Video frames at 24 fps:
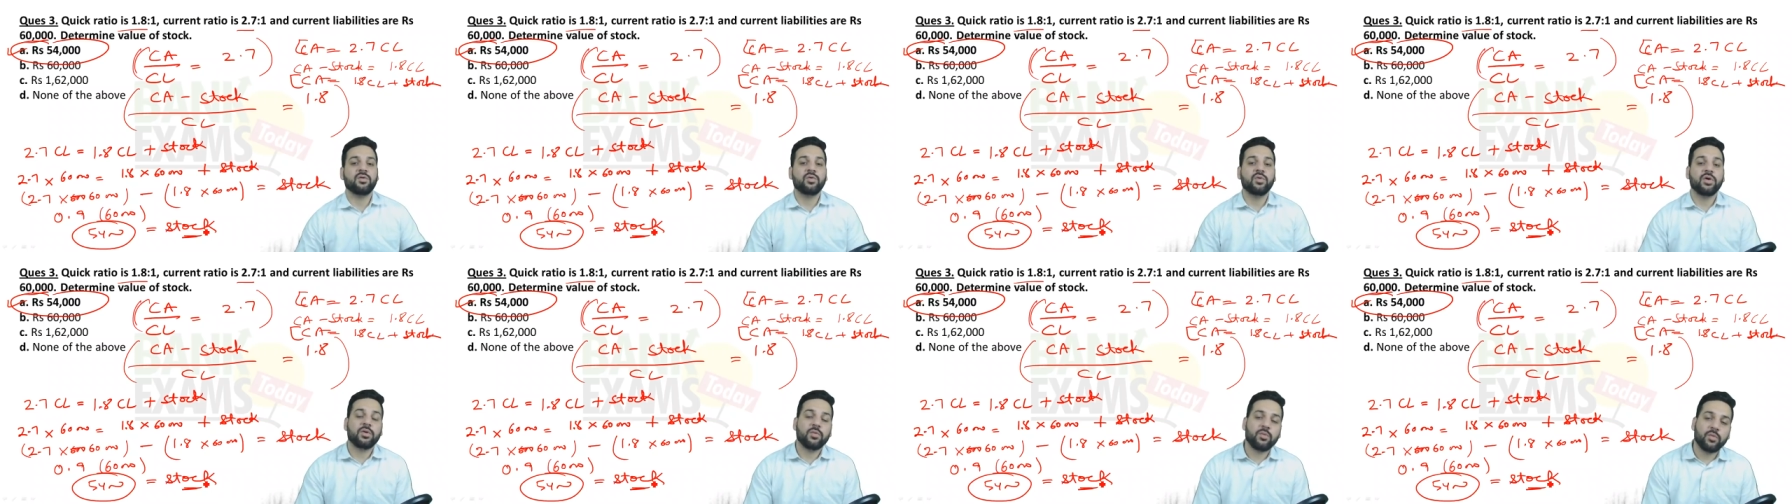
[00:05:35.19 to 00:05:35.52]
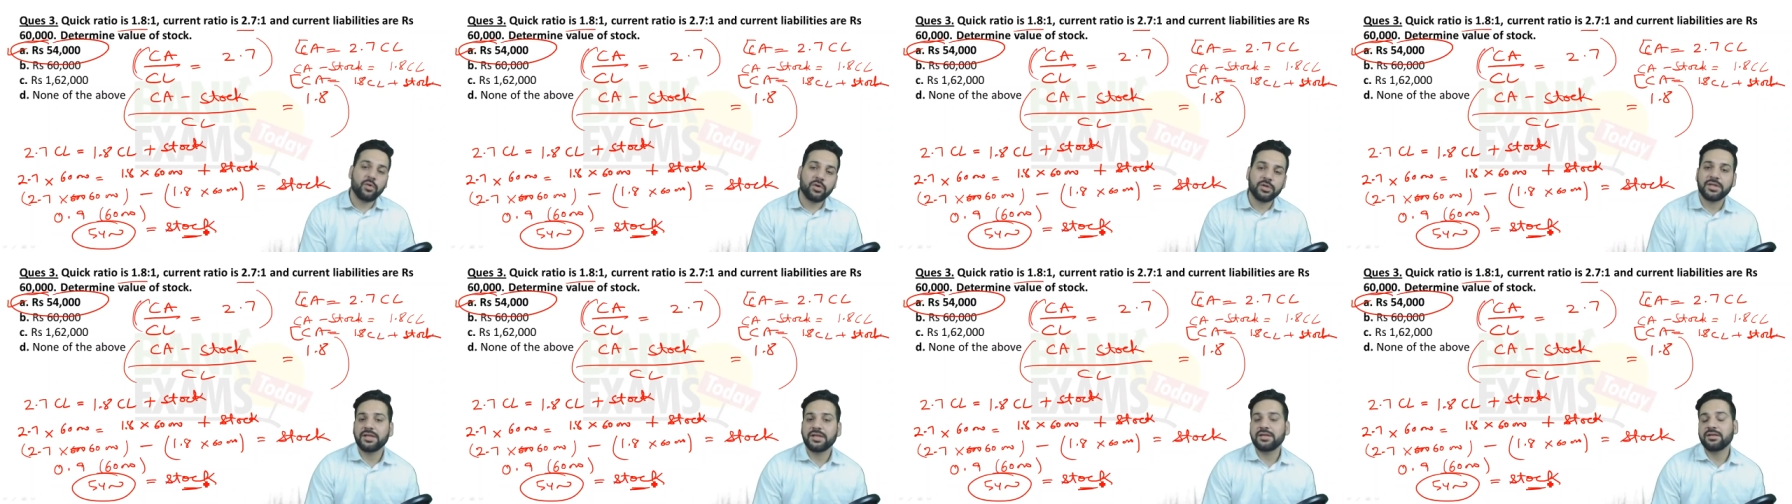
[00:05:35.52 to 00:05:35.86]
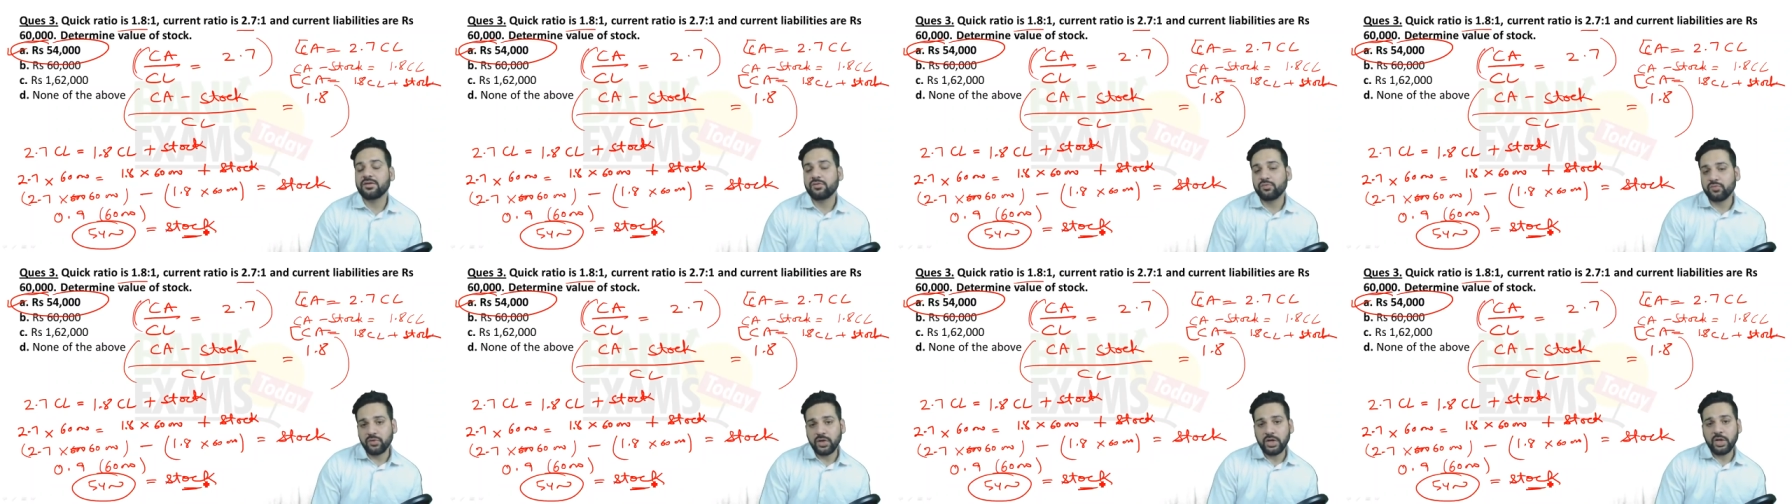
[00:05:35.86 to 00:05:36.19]
who are watching
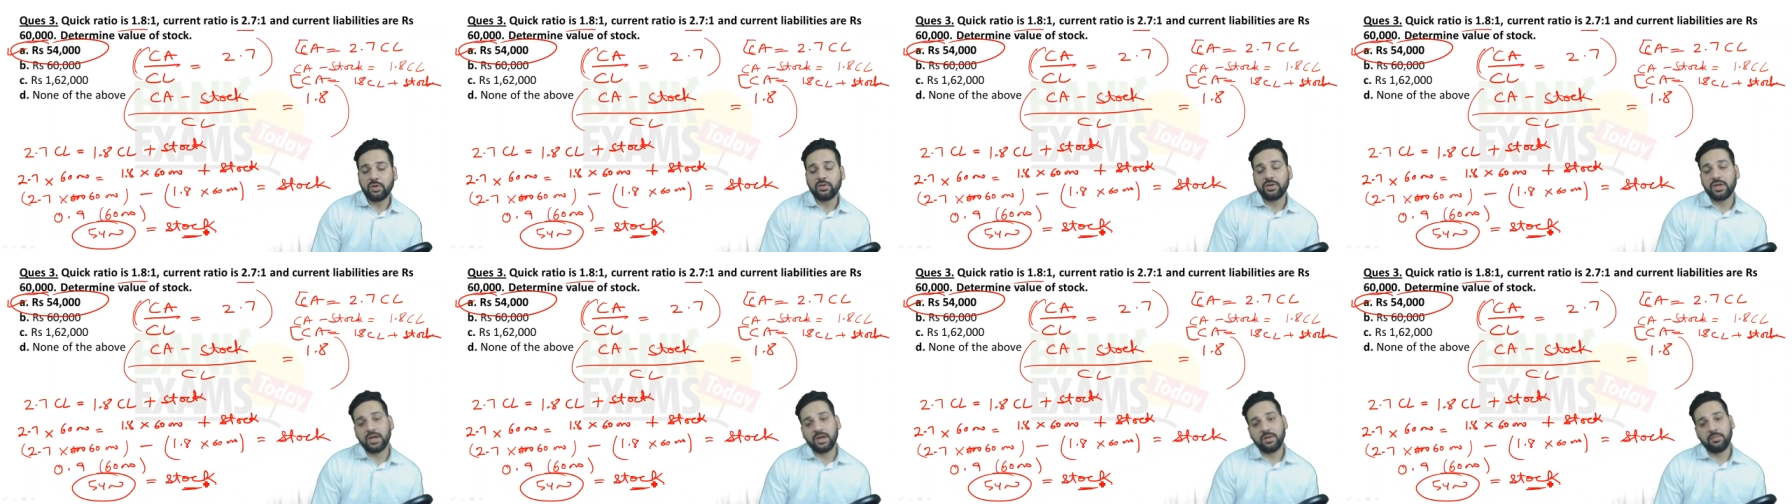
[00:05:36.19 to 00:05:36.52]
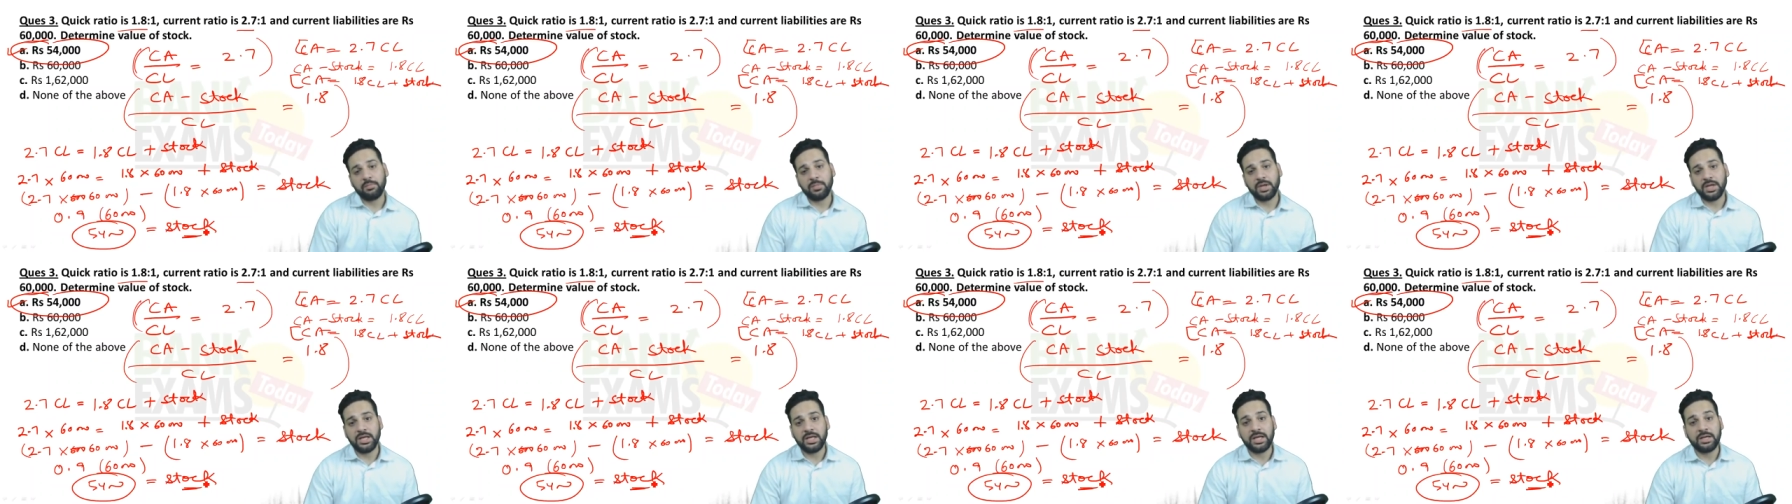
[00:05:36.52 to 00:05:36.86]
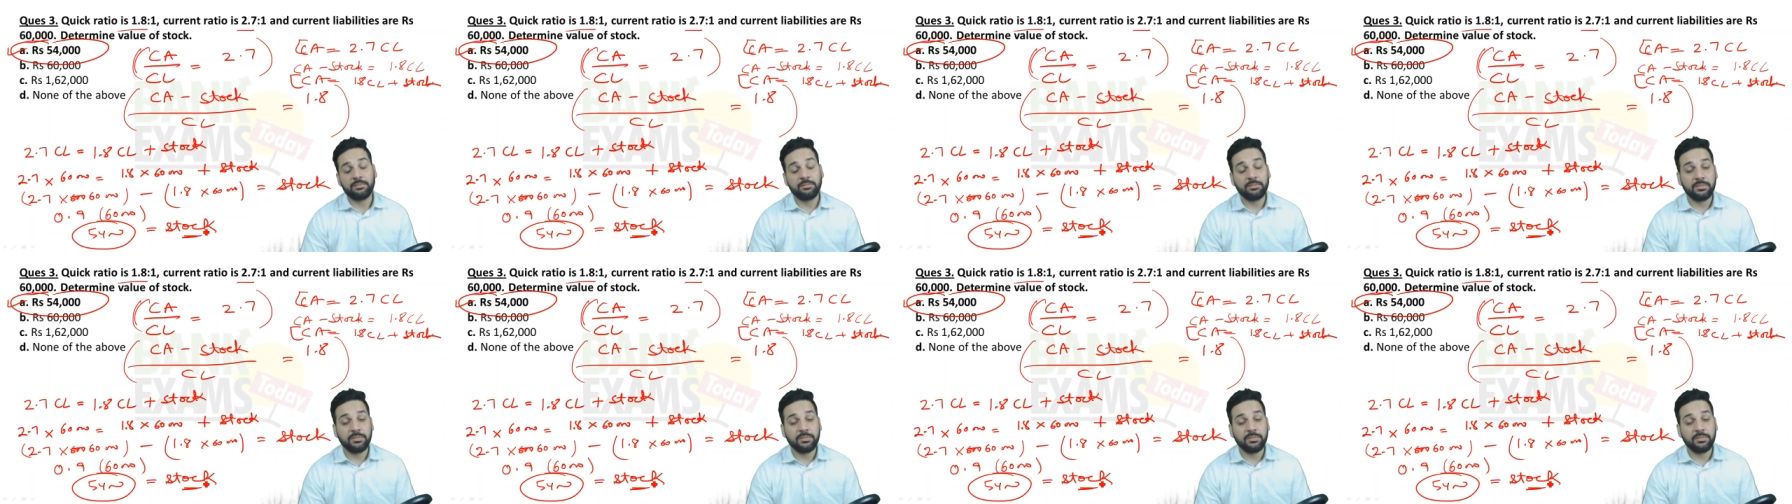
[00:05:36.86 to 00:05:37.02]
this video there are many